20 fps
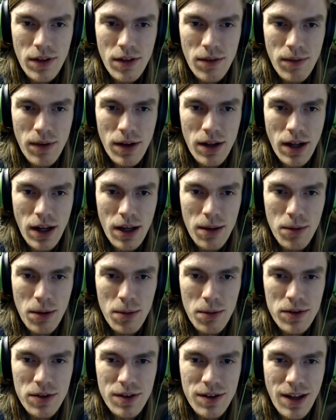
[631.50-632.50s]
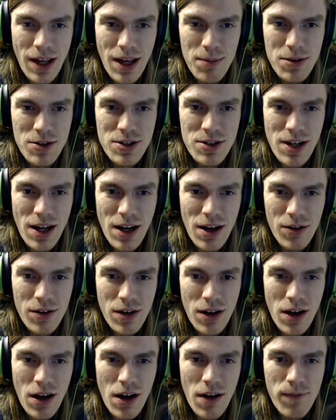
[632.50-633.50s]
Man, I am almost damaged out.
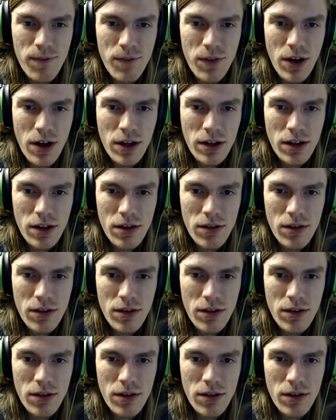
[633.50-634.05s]
Ah, fuck.